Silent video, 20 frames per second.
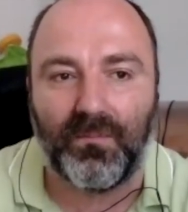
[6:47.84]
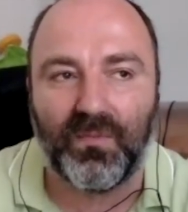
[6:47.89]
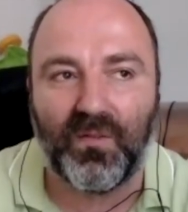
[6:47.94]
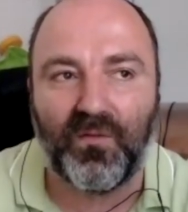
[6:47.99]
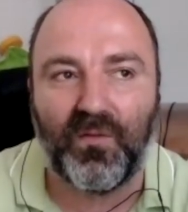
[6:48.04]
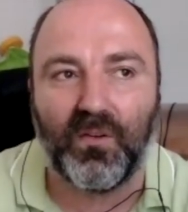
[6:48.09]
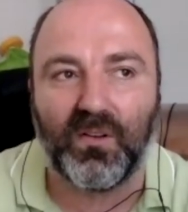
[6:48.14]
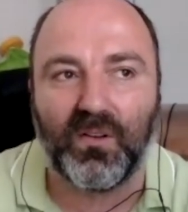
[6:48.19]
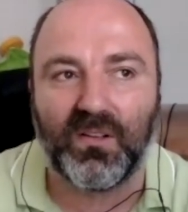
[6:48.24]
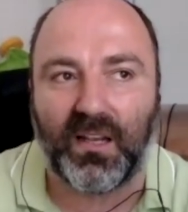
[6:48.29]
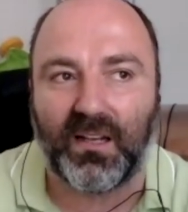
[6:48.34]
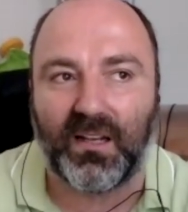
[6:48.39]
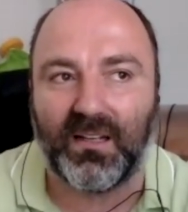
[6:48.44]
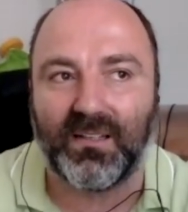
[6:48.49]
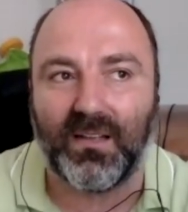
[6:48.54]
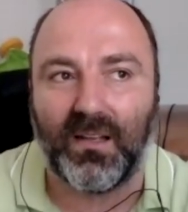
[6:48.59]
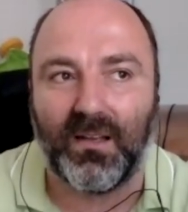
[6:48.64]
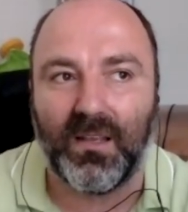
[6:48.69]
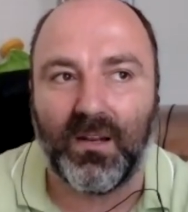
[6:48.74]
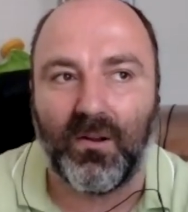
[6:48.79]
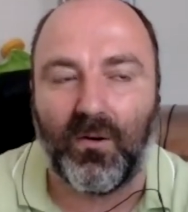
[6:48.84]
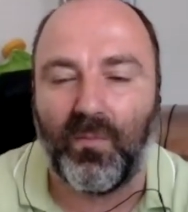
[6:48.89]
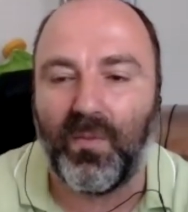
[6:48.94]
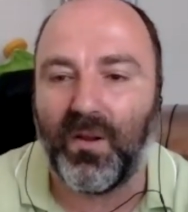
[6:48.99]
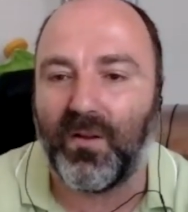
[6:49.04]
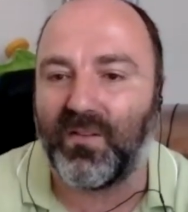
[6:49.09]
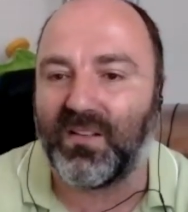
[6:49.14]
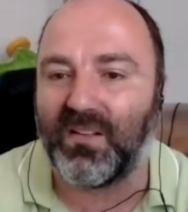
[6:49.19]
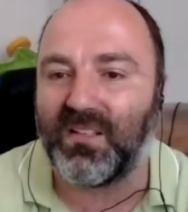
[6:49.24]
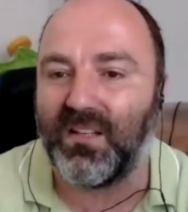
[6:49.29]
feels like a
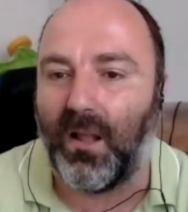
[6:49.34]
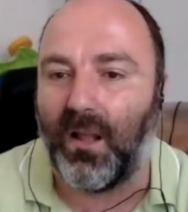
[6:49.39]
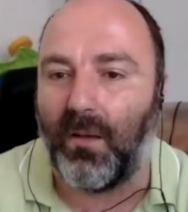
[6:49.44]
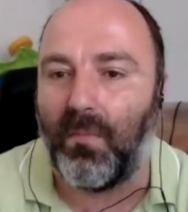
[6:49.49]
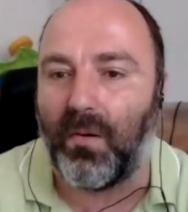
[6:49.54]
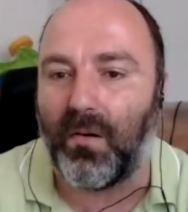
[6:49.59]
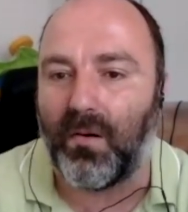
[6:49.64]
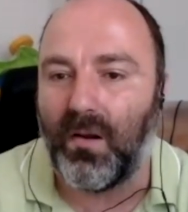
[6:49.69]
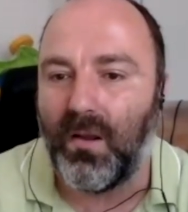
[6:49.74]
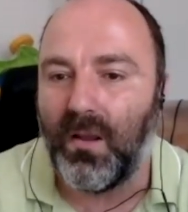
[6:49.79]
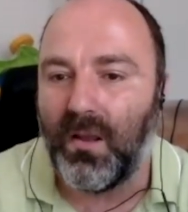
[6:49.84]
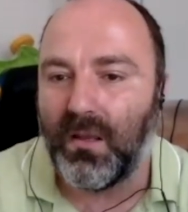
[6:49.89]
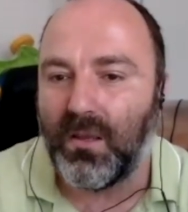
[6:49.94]
bit of a slumber.